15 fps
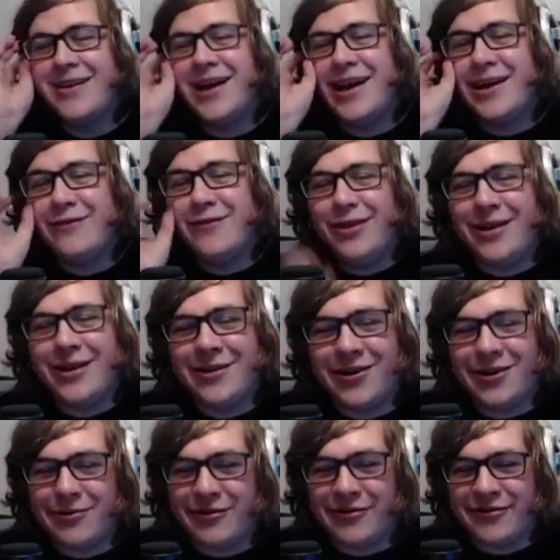I have a lot of
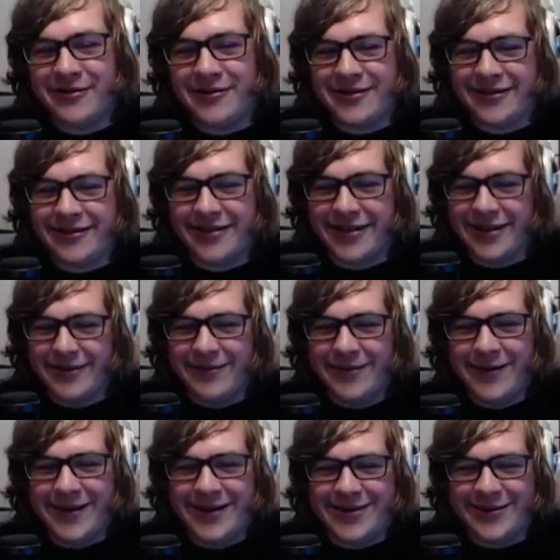Kirby shirts because of them
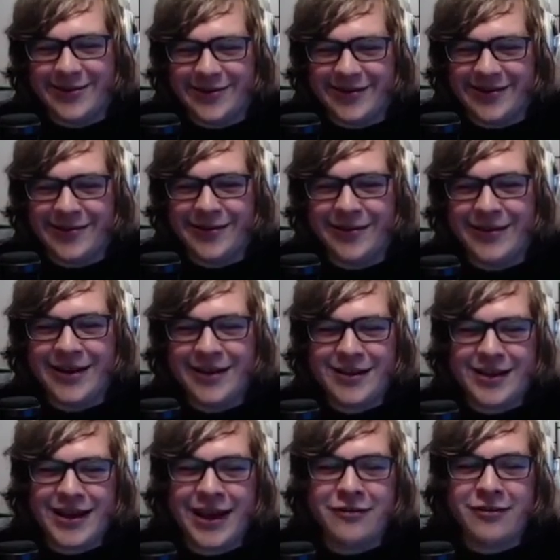as a result. And
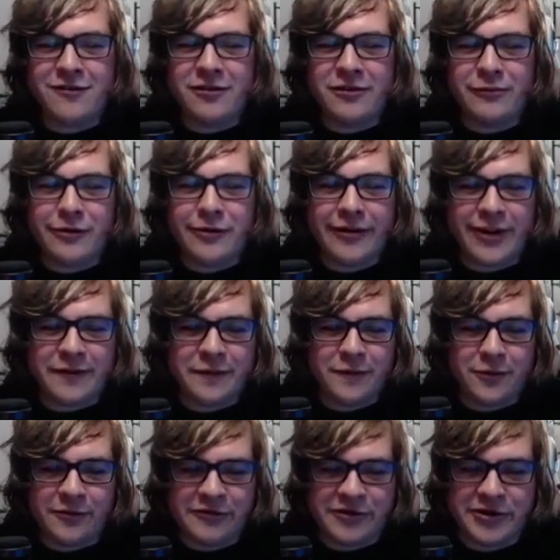actually 2 Wario Land
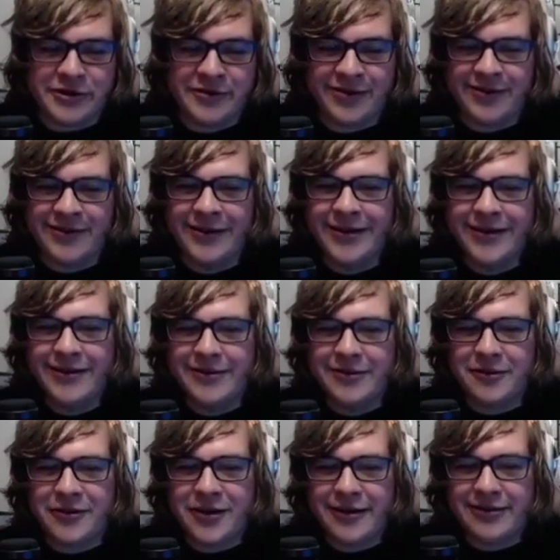4 shirts. So
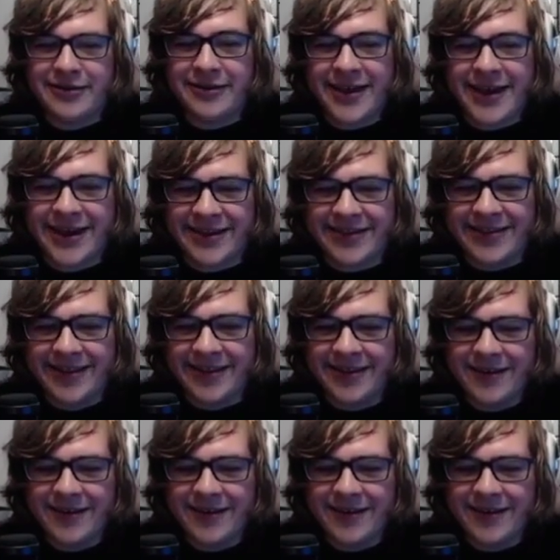shoutouts to that.